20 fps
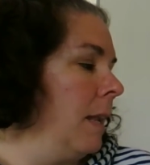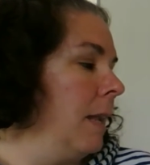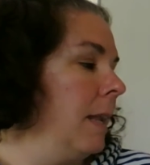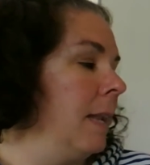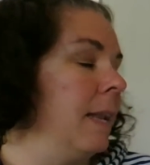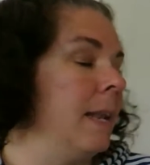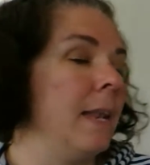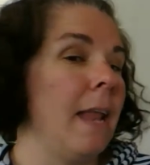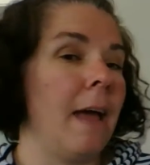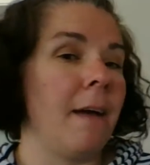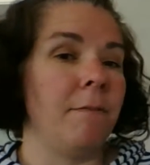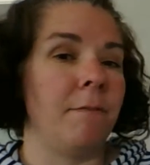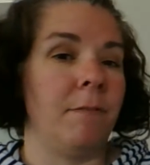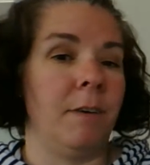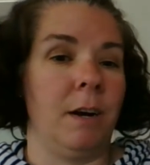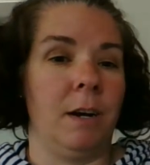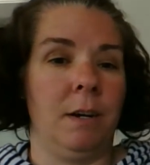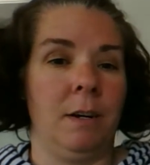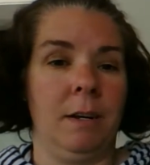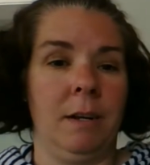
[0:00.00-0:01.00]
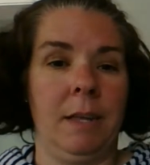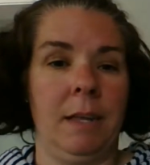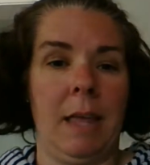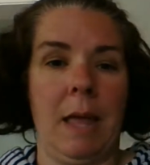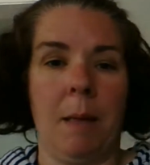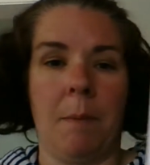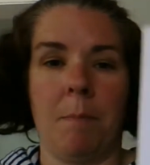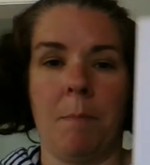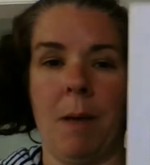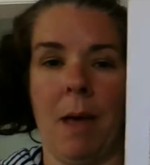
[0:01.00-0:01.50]
never
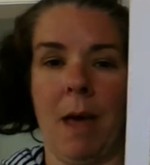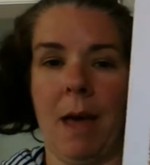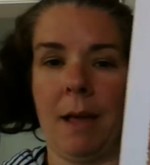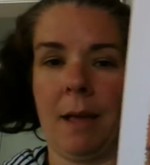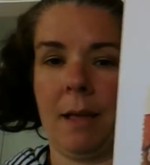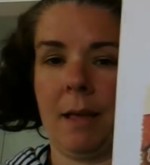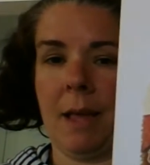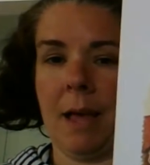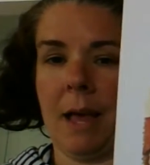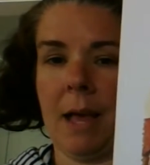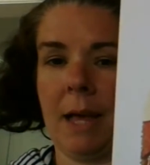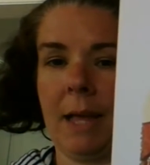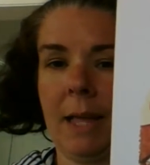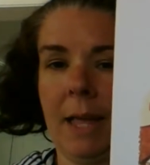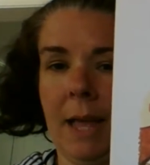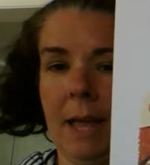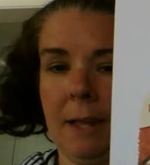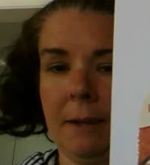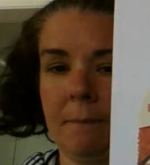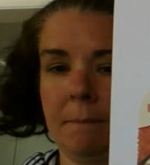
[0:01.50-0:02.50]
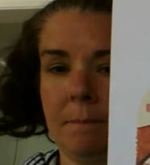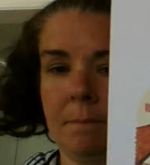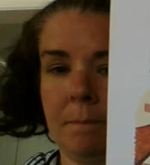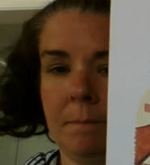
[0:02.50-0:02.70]
came back again.